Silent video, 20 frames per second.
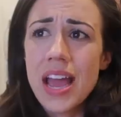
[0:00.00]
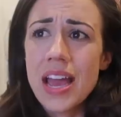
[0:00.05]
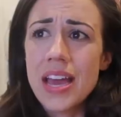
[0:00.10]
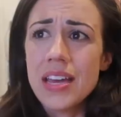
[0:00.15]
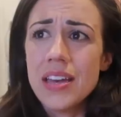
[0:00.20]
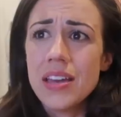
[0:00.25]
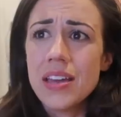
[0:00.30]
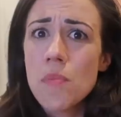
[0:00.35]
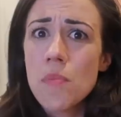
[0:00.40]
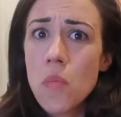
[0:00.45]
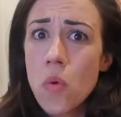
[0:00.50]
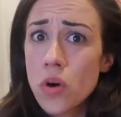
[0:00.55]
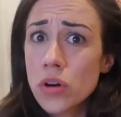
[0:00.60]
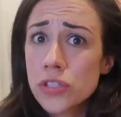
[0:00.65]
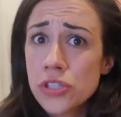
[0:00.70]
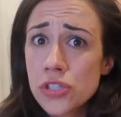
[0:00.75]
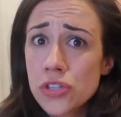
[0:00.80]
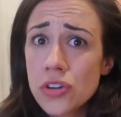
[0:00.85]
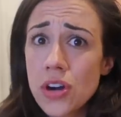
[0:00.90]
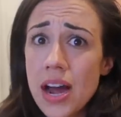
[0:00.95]
and
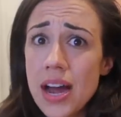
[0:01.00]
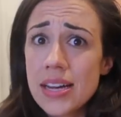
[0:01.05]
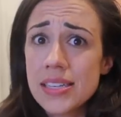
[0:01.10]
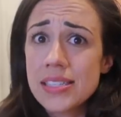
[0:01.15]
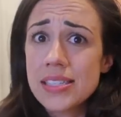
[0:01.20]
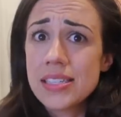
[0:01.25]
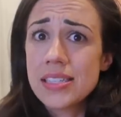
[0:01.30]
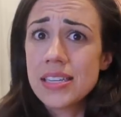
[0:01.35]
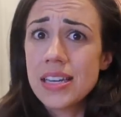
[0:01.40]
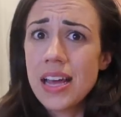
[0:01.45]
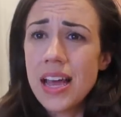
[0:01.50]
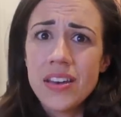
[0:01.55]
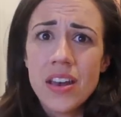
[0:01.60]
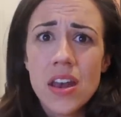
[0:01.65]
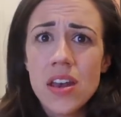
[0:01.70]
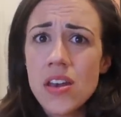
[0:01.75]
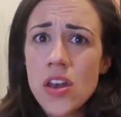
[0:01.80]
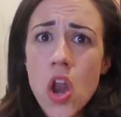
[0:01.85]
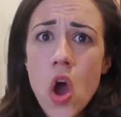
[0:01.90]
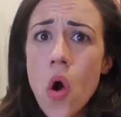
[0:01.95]
more stressed.
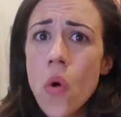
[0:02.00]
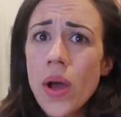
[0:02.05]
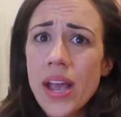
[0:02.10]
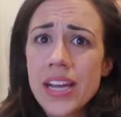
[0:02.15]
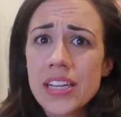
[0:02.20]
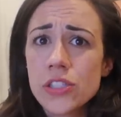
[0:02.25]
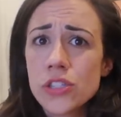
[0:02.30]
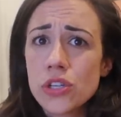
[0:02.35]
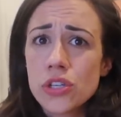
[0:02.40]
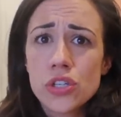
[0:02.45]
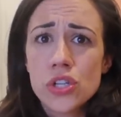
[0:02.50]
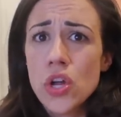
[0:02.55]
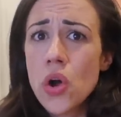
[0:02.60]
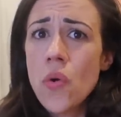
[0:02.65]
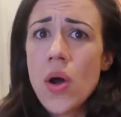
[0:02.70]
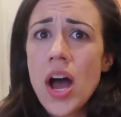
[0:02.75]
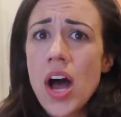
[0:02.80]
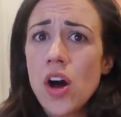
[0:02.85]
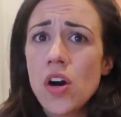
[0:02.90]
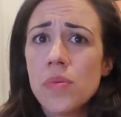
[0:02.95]
N- no answers,
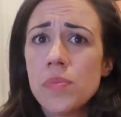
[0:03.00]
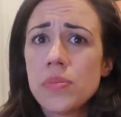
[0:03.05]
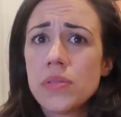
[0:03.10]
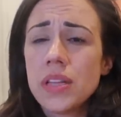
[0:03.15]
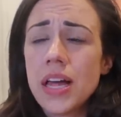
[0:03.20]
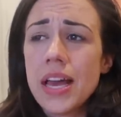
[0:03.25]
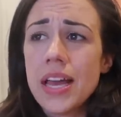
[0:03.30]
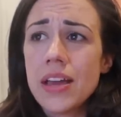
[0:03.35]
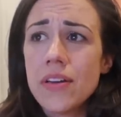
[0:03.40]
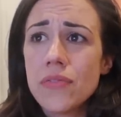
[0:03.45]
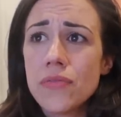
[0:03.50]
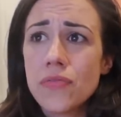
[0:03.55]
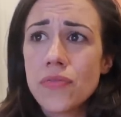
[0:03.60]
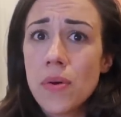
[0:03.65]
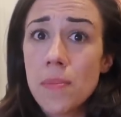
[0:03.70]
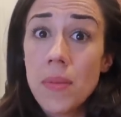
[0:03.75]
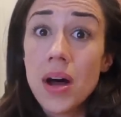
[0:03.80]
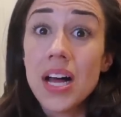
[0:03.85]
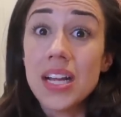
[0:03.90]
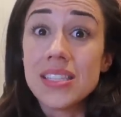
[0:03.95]
no help, like,
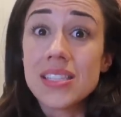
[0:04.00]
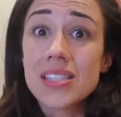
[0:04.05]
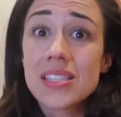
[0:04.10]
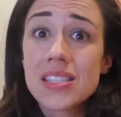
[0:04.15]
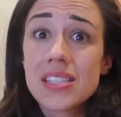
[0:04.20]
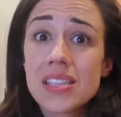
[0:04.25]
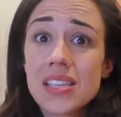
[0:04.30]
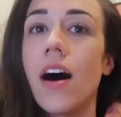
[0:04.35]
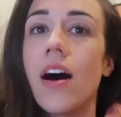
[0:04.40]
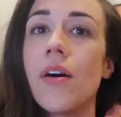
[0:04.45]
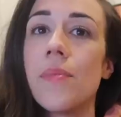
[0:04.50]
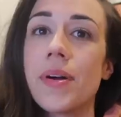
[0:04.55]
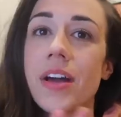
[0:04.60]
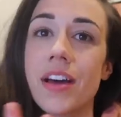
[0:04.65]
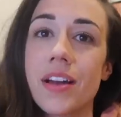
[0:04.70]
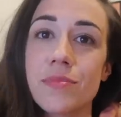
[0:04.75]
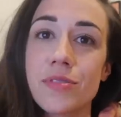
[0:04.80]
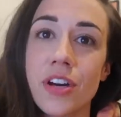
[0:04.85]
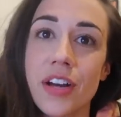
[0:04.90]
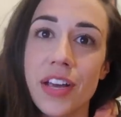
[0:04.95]
for months. Oh my
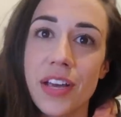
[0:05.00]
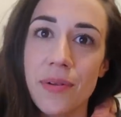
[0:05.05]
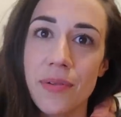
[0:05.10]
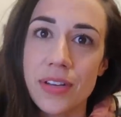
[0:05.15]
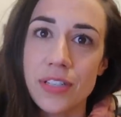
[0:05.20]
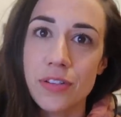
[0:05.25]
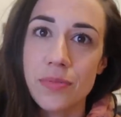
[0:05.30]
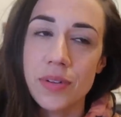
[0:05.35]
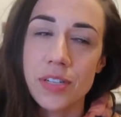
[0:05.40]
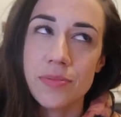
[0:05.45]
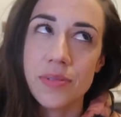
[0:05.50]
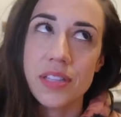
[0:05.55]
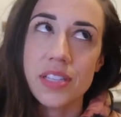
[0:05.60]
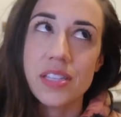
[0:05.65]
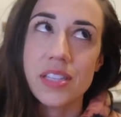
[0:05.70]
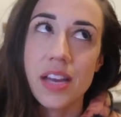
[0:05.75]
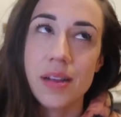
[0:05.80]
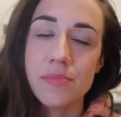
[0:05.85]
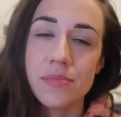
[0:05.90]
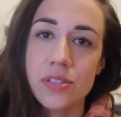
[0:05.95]
God, I'm talking way too much about
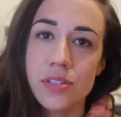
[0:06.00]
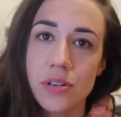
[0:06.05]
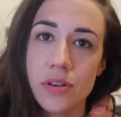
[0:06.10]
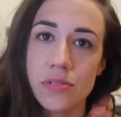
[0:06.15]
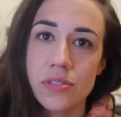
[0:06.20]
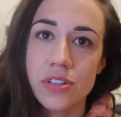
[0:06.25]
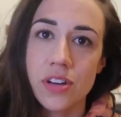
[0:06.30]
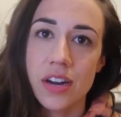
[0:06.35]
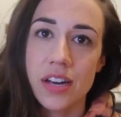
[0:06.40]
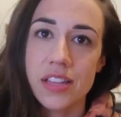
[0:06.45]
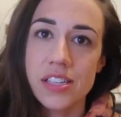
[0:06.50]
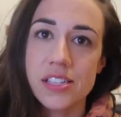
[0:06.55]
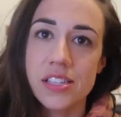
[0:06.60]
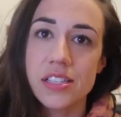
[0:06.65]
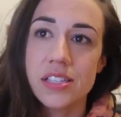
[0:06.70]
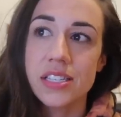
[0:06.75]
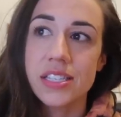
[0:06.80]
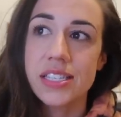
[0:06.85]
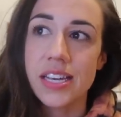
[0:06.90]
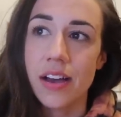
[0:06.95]
this. I'm so sorry. This
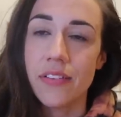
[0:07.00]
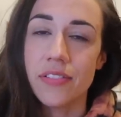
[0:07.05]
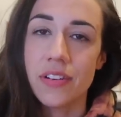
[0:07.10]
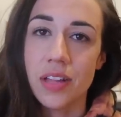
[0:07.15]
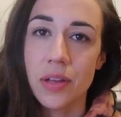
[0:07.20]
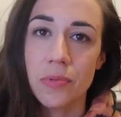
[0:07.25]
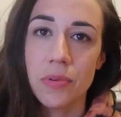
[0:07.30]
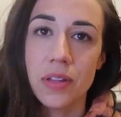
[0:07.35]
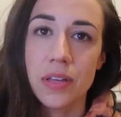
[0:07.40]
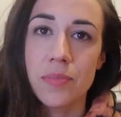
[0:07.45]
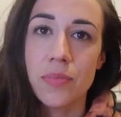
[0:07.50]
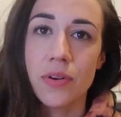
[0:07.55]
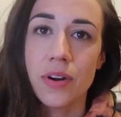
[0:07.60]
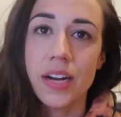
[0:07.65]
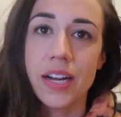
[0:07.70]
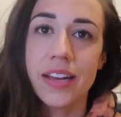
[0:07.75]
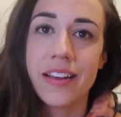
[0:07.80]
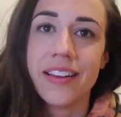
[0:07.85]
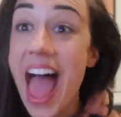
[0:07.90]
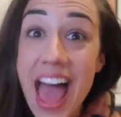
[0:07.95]
is definitely really
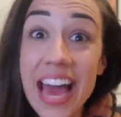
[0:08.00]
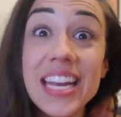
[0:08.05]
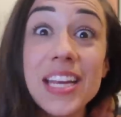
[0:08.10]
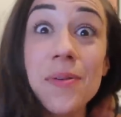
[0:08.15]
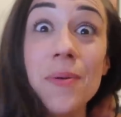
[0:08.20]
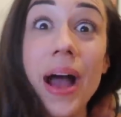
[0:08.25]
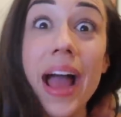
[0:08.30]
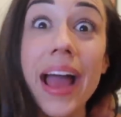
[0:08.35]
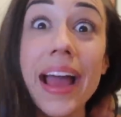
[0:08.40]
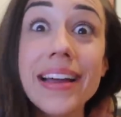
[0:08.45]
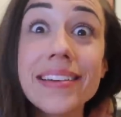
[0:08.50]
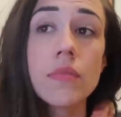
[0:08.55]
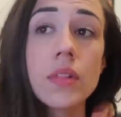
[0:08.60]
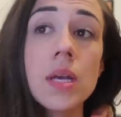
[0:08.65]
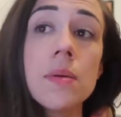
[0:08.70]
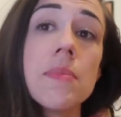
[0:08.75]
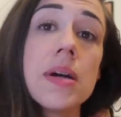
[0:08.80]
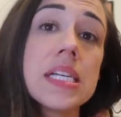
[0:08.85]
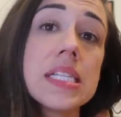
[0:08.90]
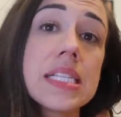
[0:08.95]
boring. Anyway,
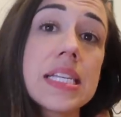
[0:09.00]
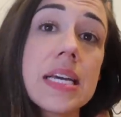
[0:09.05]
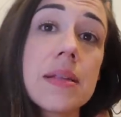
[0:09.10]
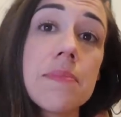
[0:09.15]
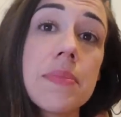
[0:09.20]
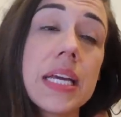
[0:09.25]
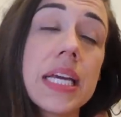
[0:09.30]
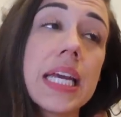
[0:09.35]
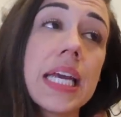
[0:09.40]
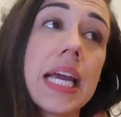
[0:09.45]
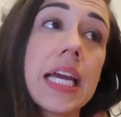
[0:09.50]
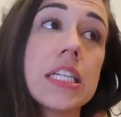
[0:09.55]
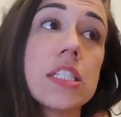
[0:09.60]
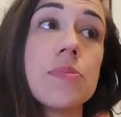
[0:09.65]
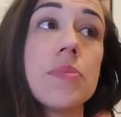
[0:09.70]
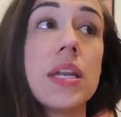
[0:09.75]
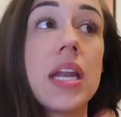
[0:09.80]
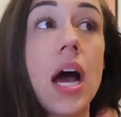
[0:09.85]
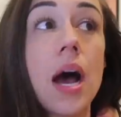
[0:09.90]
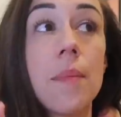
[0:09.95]
my skin picking has
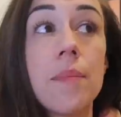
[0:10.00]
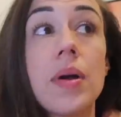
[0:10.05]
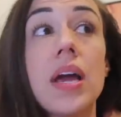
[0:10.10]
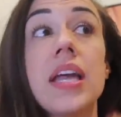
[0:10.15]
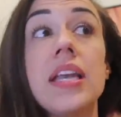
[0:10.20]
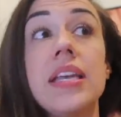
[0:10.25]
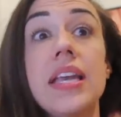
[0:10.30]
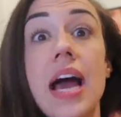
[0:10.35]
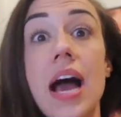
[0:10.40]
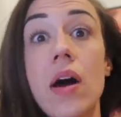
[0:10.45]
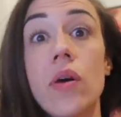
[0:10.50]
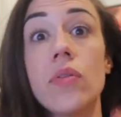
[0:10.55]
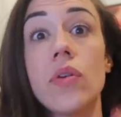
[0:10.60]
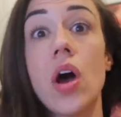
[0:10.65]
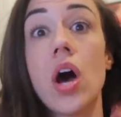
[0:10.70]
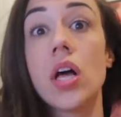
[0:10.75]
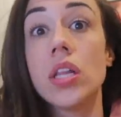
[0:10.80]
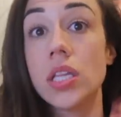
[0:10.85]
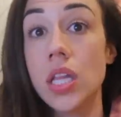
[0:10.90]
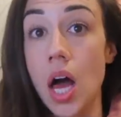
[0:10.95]
been up and
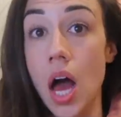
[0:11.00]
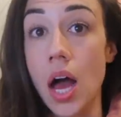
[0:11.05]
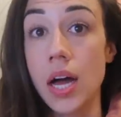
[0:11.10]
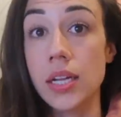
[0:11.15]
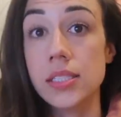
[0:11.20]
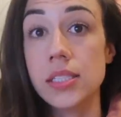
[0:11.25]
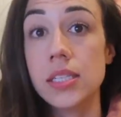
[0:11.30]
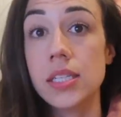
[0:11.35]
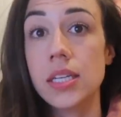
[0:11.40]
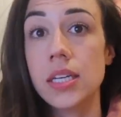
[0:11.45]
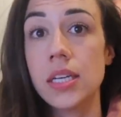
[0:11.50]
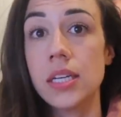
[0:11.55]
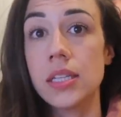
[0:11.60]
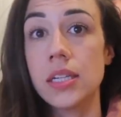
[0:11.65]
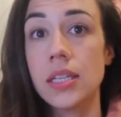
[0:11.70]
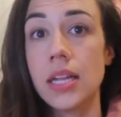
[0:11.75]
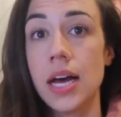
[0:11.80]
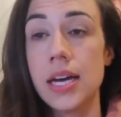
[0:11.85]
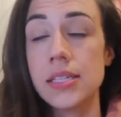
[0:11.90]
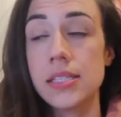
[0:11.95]
down a lot in
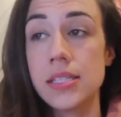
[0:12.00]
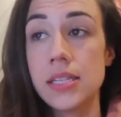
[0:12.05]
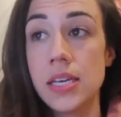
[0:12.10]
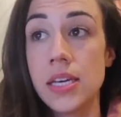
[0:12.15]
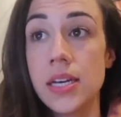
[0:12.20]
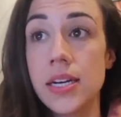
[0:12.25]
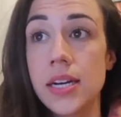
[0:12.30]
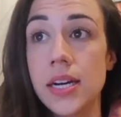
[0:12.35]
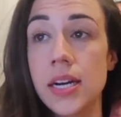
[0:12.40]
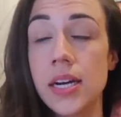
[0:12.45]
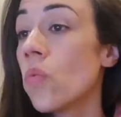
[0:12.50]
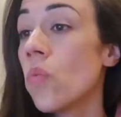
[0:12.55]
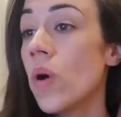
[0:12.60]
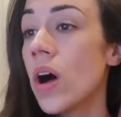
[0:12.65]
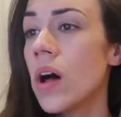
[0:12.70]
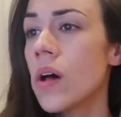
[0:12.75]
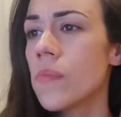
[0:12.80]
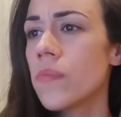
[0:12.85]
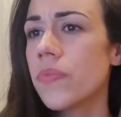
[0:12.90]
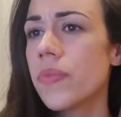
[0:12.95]
the last year.
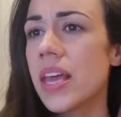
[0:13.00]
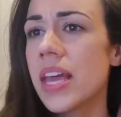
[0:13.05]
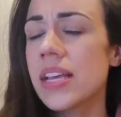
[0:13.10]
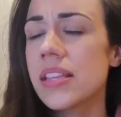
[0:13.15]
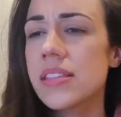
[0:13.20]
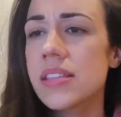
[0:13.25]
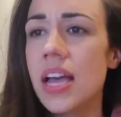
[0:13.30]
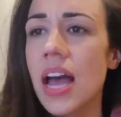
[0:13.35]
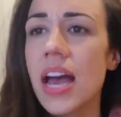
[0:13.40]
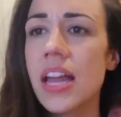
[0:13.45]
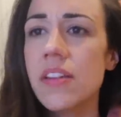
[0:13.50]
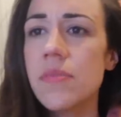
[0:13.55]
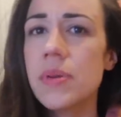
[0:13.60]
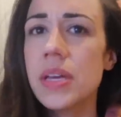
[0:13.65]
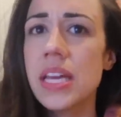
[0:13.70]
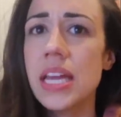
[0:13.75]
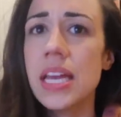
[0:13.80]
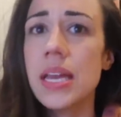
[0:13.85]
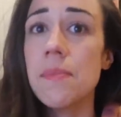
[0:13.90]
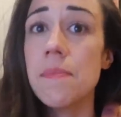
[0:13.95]
Well, it's kind of
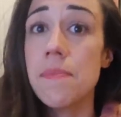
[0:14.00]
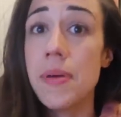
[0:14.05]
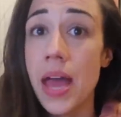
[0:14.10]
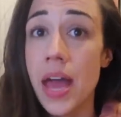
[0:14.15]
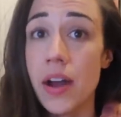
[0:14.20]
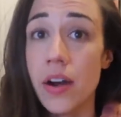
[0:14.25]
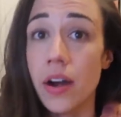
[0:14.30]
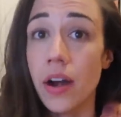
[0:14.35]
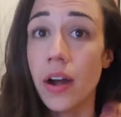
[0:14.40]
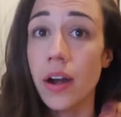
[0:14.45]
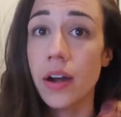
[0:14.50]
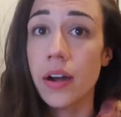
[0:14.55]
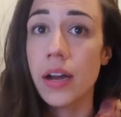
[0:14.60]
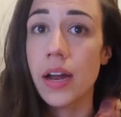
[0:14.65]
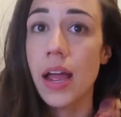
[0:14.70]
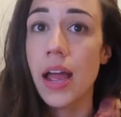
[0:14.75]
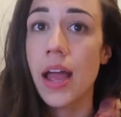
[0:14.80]
been getting better.